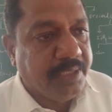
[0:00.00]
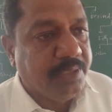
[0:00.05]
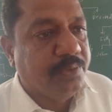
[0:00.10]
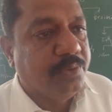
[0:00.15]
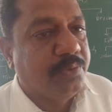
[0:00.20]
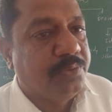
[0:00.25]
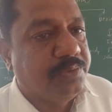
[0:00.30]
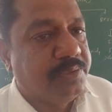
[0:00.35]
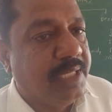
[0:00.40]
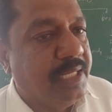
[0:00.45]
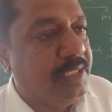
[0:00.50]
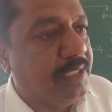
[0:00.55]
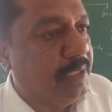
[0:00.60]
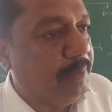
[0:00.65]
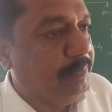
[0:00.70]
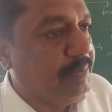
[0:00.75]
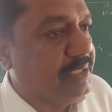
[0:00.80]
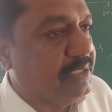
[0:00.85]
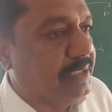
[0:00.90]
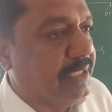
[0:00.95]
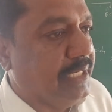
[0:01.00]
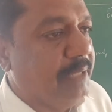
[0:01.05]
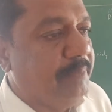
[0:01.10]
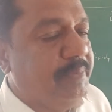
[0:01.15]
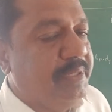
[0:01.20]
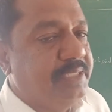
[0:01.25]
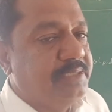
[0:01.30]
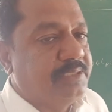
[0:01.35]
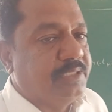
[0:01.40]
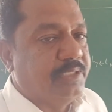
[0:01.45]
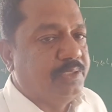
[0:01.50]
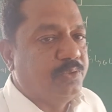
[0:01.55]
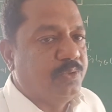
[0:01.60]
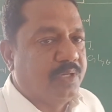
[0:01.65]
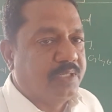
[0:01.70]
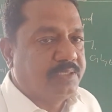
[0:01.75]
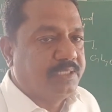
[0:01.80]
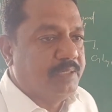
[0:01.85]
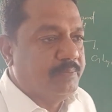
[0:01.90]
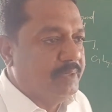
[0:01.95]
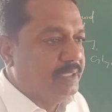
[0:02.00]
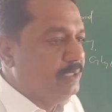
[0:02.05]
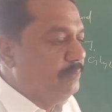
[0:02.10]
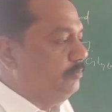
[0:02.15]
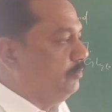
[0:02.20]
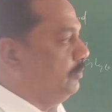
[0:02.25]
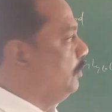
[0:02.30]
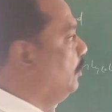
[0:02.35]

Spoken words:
used as lipid. Name is introduced by the